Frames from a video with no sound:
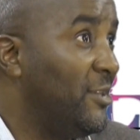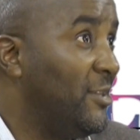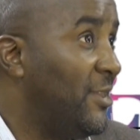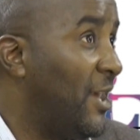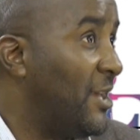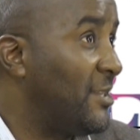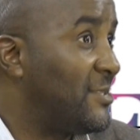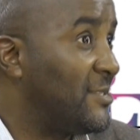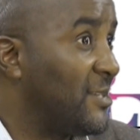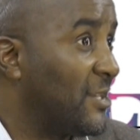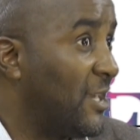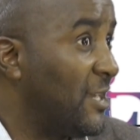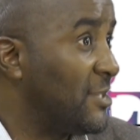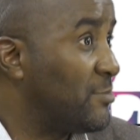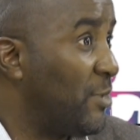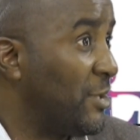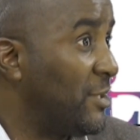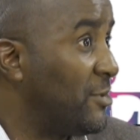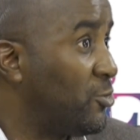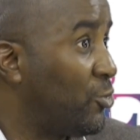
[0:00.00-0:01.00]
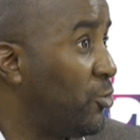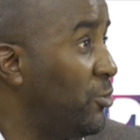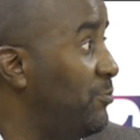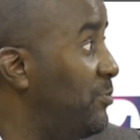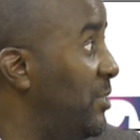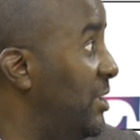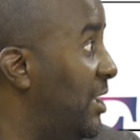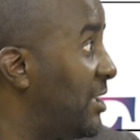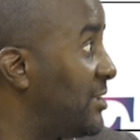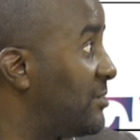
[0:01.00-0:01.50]
That's the case, but it could
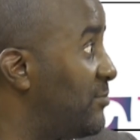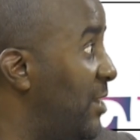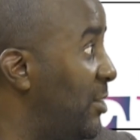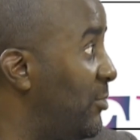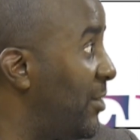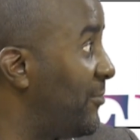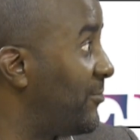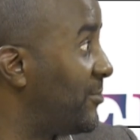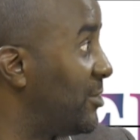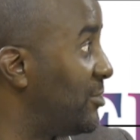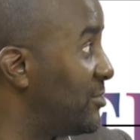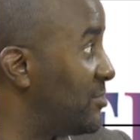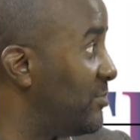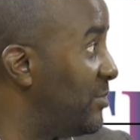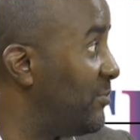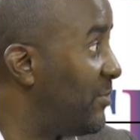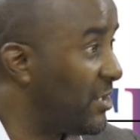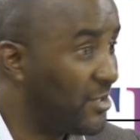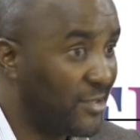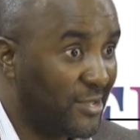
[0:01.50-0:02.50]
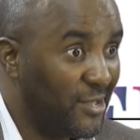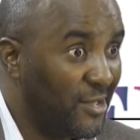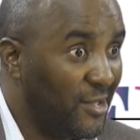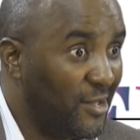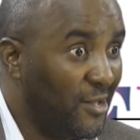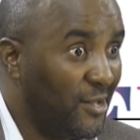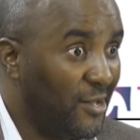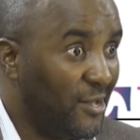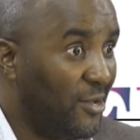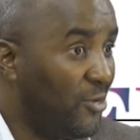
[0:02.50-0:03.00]
be that my wife tells me, but
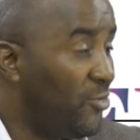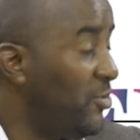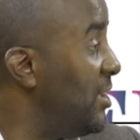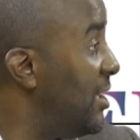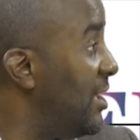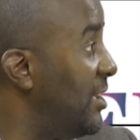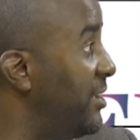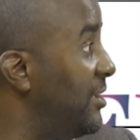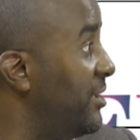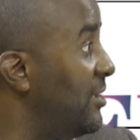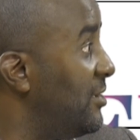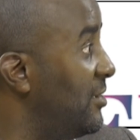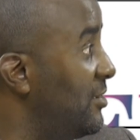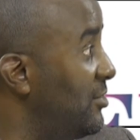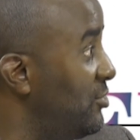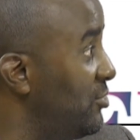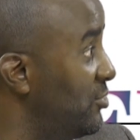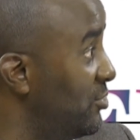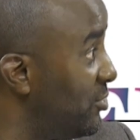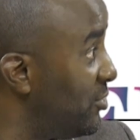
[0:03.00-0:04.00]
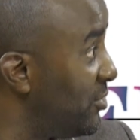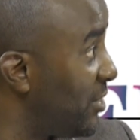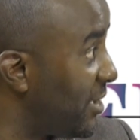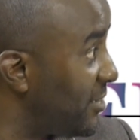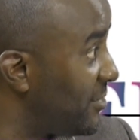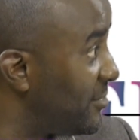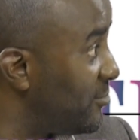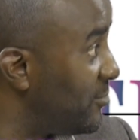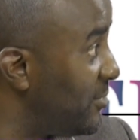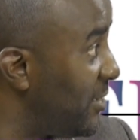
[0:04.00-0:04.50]
really, do you know
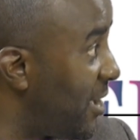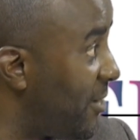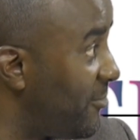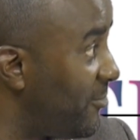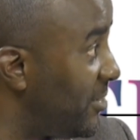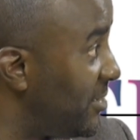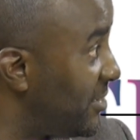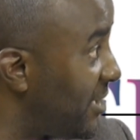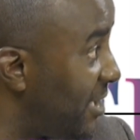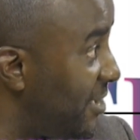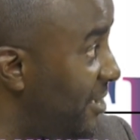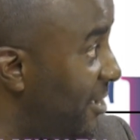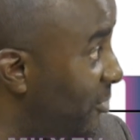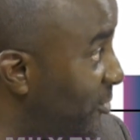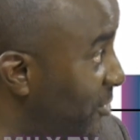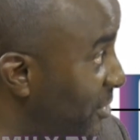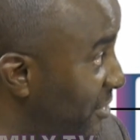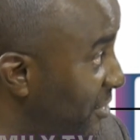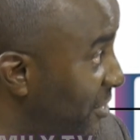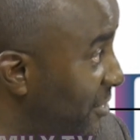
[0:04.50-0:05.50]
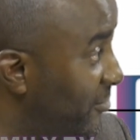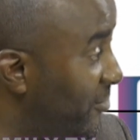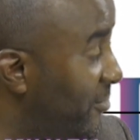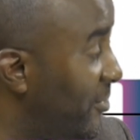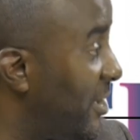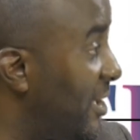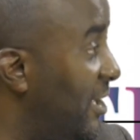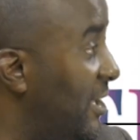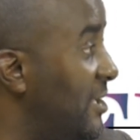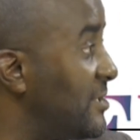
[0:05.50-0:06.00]
that we haven't had a holiday for
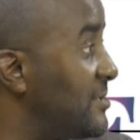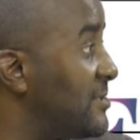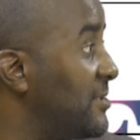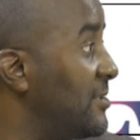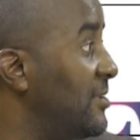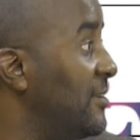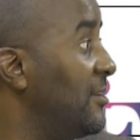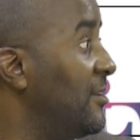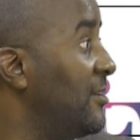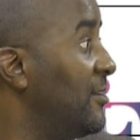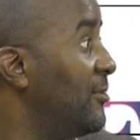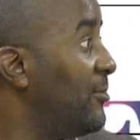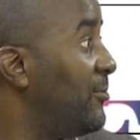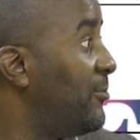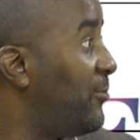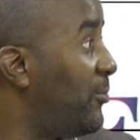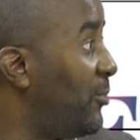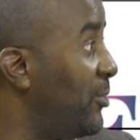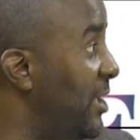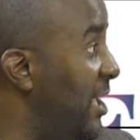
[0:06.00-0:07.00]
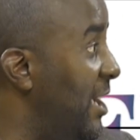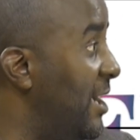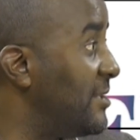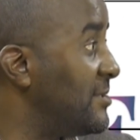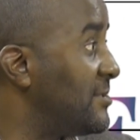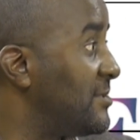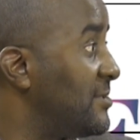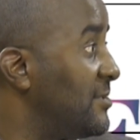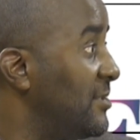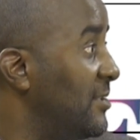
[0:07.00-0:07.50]
the last 4 years?